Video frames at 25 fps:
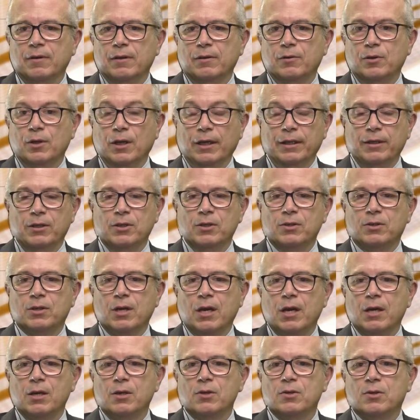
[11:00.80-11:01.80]
leading
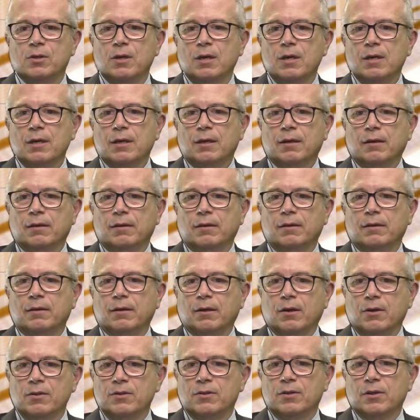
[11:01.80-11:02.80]
change
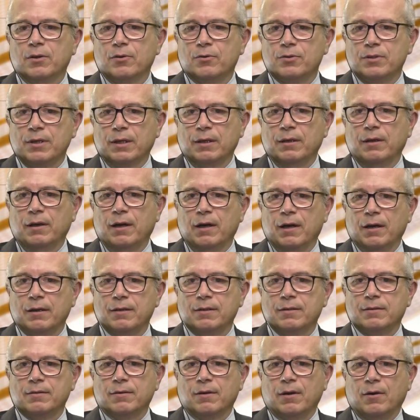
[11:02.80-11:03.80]
considers a
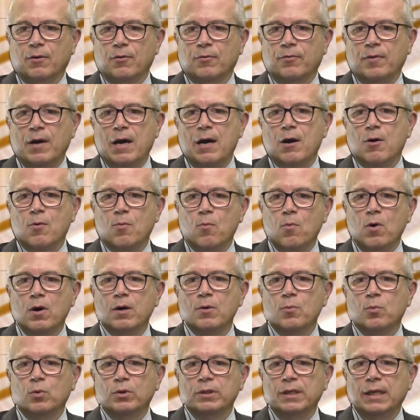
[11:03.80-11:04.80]
lot of how
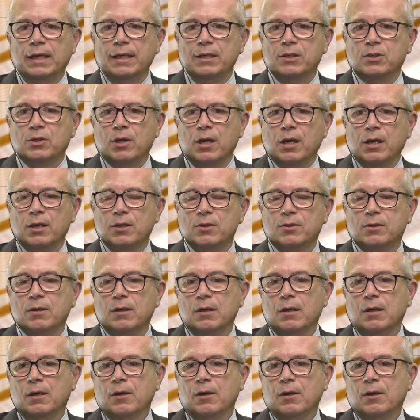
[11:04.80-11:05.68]
one would lead change